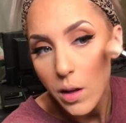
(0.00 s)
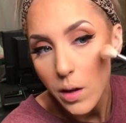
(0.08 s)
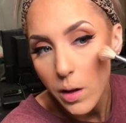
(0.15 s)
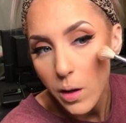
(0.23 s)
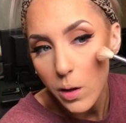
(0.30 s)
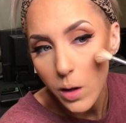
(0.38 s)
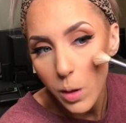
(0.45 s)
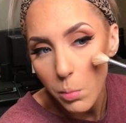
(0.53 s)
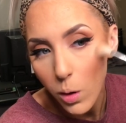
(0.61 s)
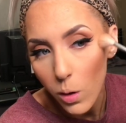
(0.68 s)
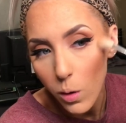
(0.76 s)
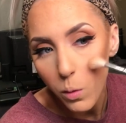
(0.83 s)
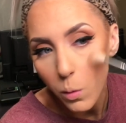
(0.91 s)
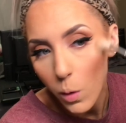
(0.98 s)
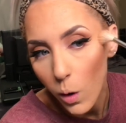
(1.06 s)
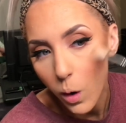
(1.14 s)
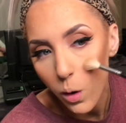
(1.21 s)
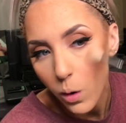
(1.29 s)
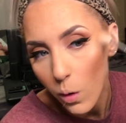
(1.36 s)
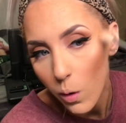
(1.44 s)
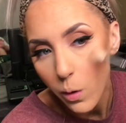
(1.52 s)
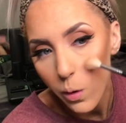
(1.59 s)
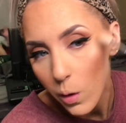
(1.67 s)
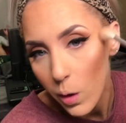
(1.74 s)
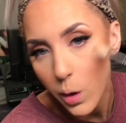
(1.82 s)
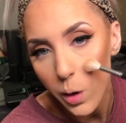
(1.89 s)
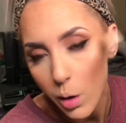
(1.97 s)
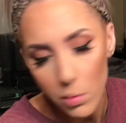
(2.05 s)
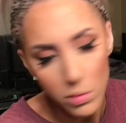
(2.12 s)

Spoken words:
And I'm gonna go hard. And